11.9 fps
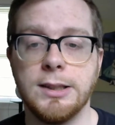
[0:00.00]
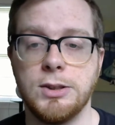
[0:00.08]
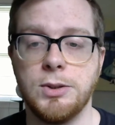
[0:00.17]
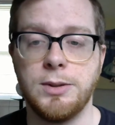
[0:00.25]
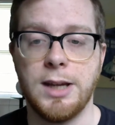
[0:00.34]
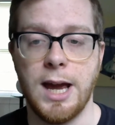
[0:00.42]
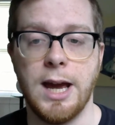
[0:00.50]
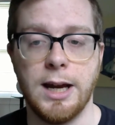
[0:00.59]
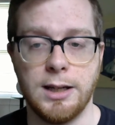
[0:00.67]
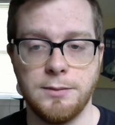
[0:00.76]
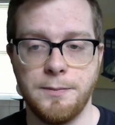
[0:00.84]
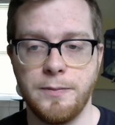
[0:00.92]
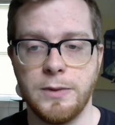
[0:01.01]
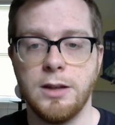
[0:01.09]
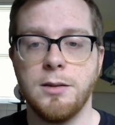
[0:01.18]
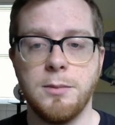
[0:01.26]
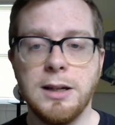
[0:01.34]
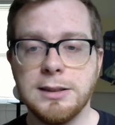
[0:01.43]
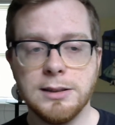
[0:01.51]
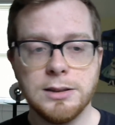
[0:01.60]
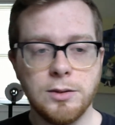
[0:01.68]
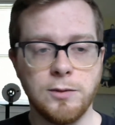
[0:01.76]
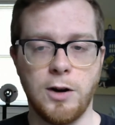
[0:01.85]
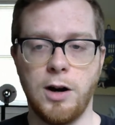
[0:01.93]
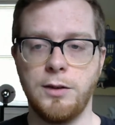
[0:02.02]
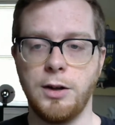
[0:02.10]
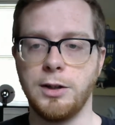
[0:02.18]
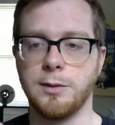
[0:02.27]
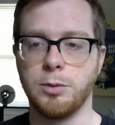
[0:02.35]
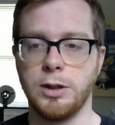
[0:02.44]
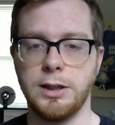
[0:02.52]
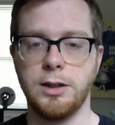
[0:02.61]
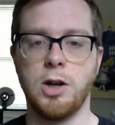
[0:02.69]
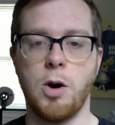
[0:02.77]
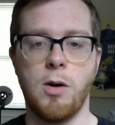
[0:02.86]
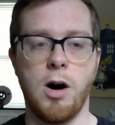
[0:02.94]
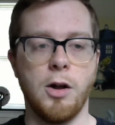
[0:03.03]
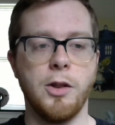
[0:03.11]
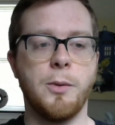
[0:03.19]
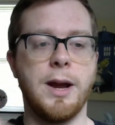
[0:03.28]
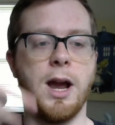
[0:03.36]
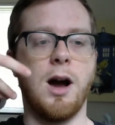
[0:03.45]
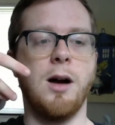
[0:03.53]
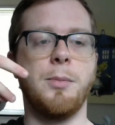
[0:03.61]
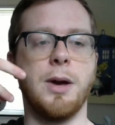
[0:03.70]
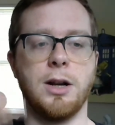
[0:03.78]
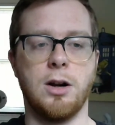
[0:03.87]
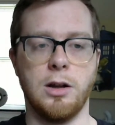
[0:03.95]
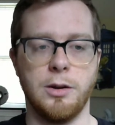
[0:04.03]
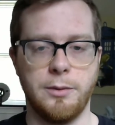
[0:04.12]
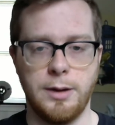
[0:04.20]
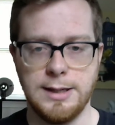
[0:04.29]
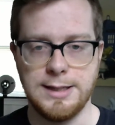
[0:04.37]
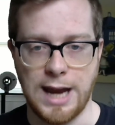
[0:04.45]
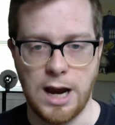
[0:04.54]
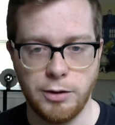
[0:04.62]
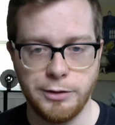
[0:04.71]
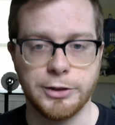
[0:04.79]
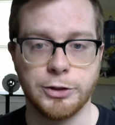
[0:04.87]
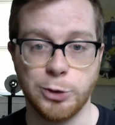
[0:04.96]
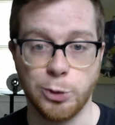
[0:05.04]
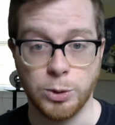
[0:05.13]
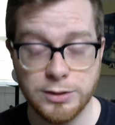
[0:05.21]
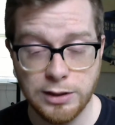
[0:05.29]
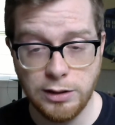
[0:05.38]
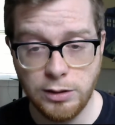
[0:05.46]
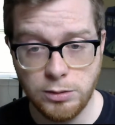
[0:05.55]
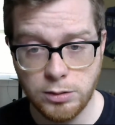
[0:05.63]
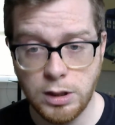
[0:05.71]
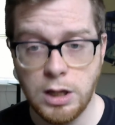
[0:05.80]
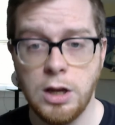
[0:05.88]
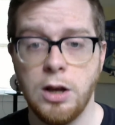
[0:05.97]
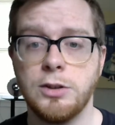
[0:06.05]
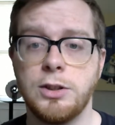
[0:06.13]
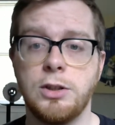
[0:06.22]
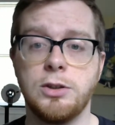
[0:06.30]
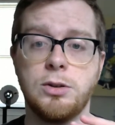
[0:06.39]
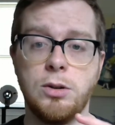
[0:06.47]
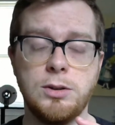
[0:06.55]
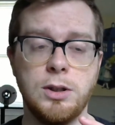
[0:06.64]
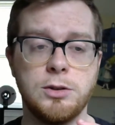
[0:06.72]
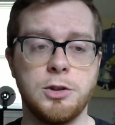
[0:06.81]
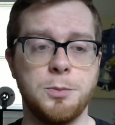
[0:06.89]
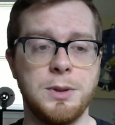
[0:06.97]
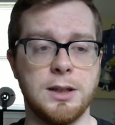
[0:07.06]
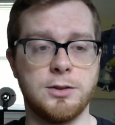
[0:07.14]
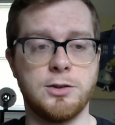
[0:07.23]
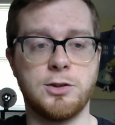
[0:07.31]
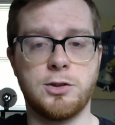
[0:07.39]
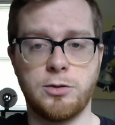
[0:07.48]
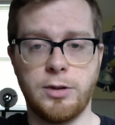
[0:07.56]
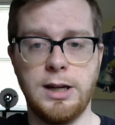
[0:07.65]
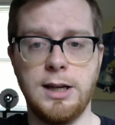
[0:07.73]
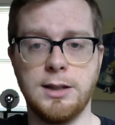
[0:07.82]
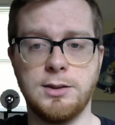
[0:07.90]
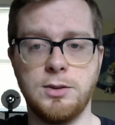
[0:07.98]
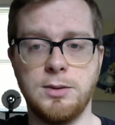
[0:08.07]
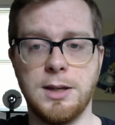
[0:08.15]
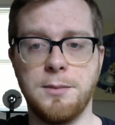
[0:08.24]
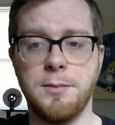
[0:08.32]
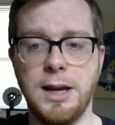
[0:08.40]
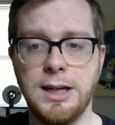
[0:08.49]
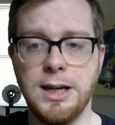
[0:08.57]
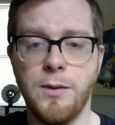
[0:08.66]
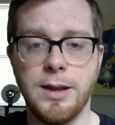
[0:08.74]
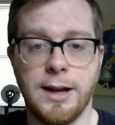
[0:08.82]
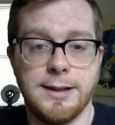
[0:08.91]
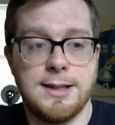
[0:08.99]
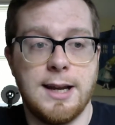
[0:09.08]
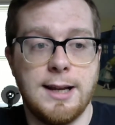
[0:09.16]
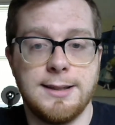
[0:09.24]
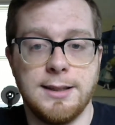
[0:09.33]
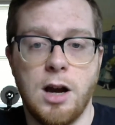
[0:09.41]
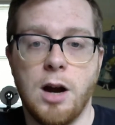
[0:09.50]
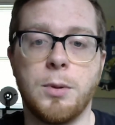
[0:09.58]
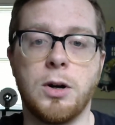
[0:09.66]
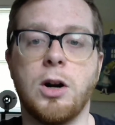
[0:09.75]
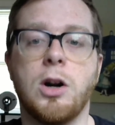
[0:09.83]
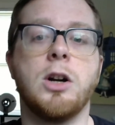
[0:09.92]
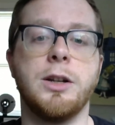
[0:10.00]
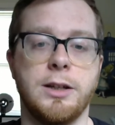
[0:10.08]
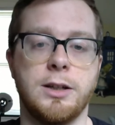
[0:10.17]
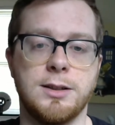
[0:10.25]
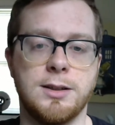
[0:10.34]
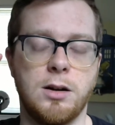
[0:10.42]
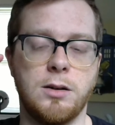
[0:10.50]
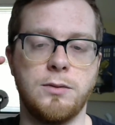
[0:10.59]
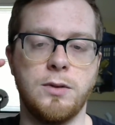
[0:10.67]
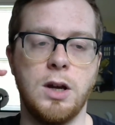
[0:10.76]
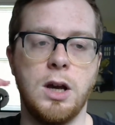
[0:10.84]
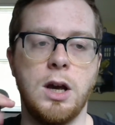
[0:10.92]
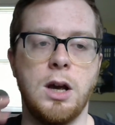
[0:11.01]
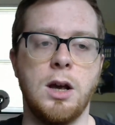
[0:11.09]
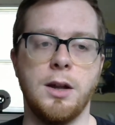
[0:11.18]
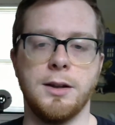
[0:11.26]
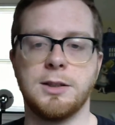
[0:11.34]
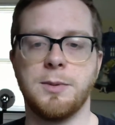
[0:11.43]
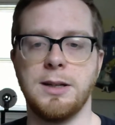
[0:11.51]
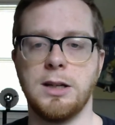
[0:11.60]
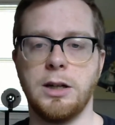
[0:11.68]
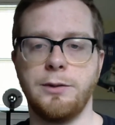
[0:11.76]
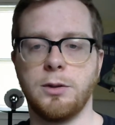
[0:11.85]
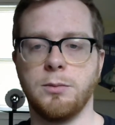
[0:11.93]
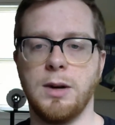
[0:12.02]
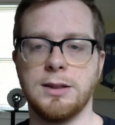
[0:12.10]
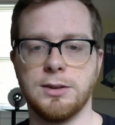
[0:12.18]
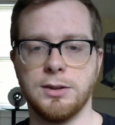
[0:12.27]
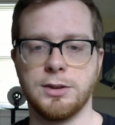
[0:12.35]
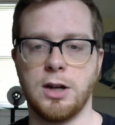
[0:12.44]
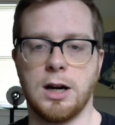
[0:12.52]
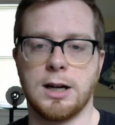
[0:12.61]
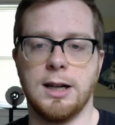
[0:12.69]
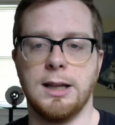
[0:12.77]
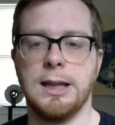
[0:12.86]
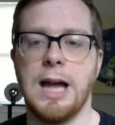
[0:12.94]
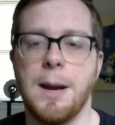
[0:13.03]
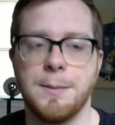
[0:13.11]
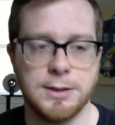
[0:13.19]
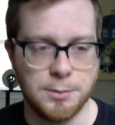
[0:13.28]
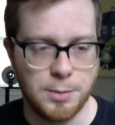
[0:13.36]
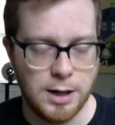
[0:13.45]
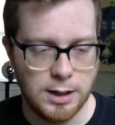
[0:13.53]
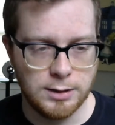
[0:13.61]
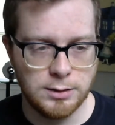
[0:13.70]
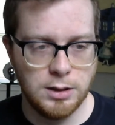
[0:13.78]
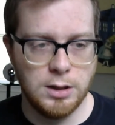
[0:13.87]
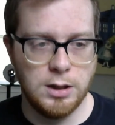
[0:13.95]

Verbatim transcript: as you can. The muscles involved in your breathing go all the way up and all the way down your torso. So your torso should be as straight as you can make it without tensing up or hurting yourself. This way none of your muscles are collapsed upon.